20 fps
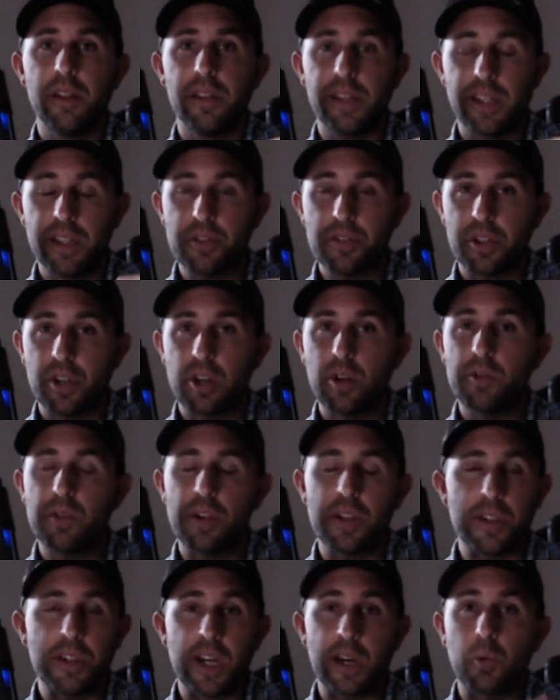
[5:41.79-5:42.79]
this coach
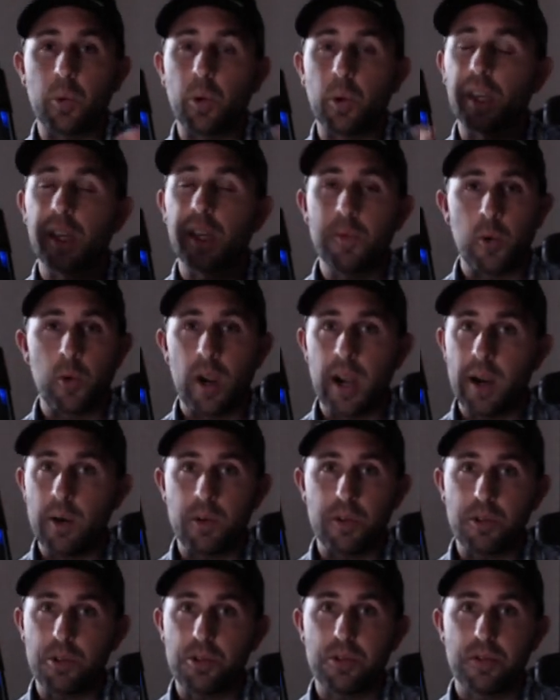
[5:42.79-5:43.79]
is not working more
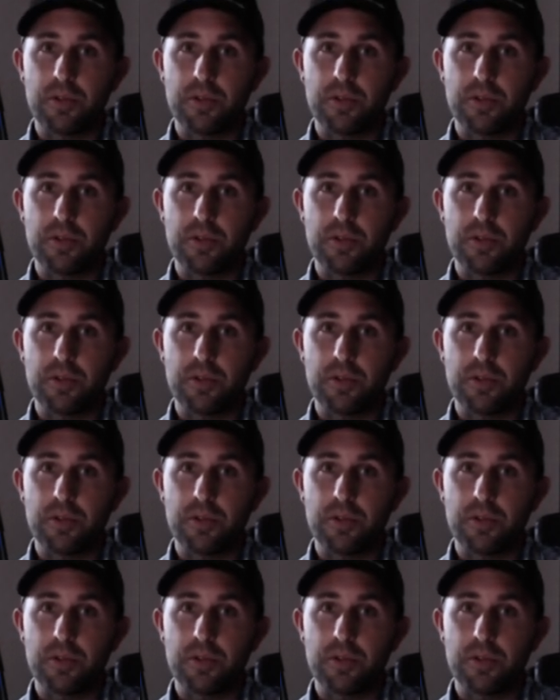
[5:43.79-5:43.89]
hours,